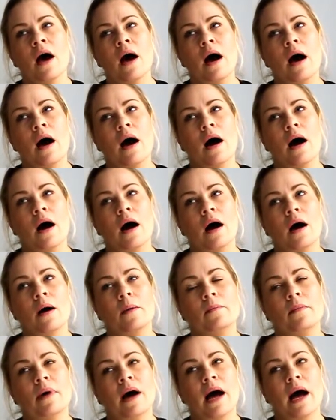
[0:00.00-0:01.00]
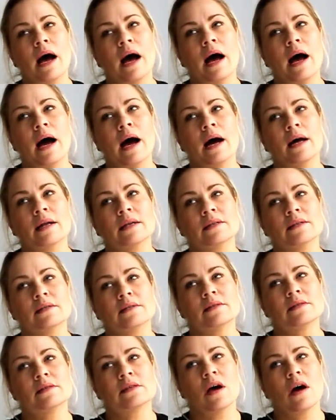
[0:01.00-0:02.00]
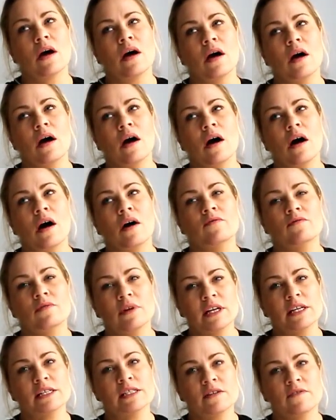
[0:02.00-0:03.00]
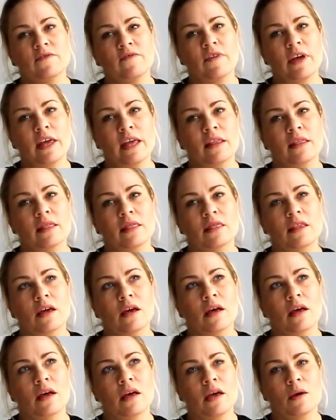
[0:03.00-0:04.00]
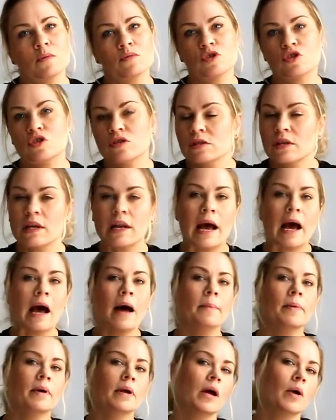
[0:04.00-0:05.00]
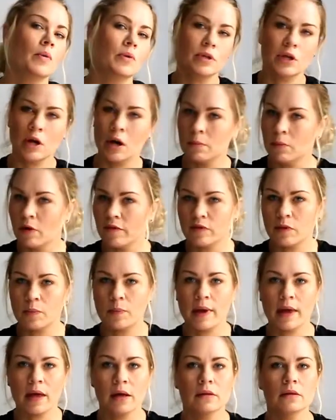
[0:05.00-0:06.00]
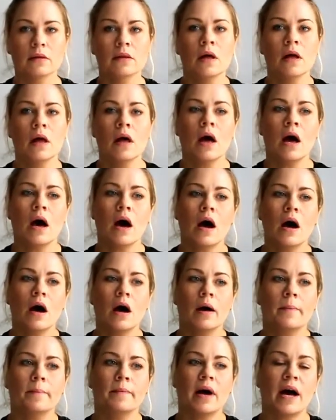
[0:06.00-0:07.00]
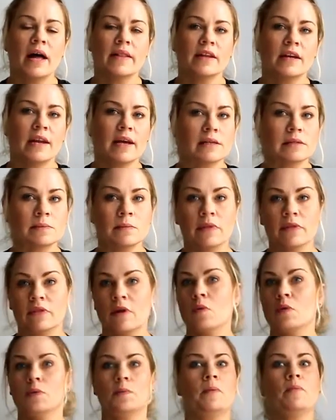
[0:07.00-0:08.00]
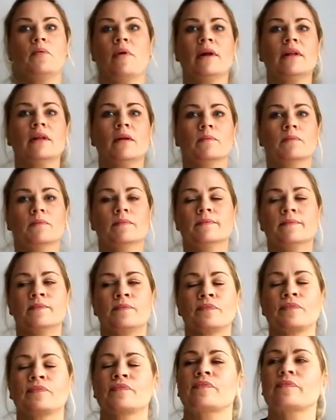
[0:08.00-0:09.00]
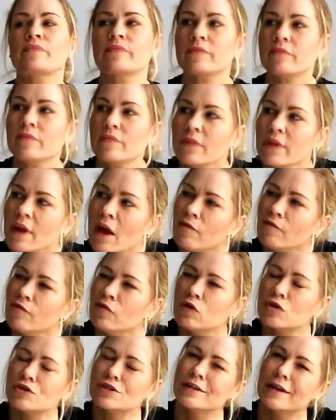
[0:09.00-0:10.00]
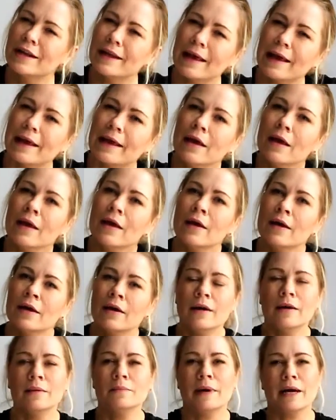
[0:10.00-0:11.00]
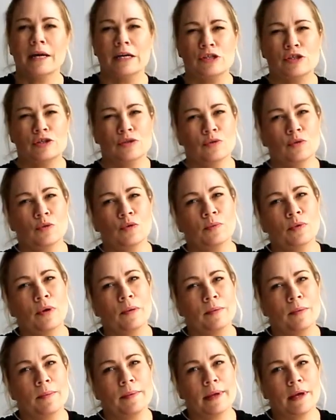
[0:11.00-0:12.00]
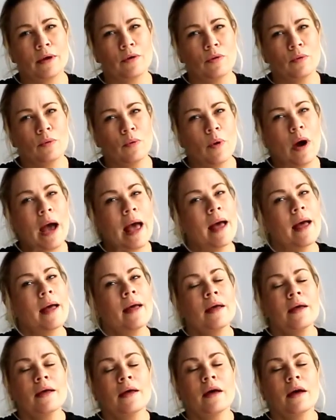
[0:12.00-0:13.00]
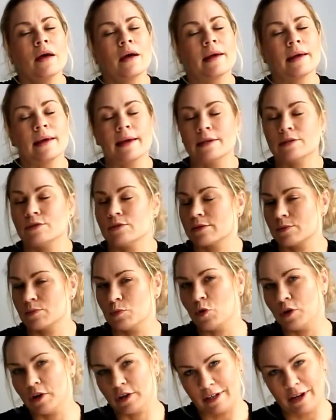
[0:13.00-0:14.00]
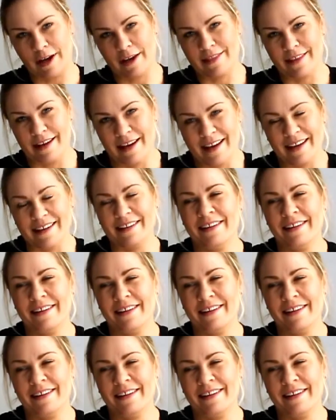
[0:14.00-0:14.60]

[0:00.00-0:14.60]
and I really did think that it was just going to happen. I would come off the pill and the next month I would be pregnant. Unfortunately, as you all probably are aware, it doesn't work like that.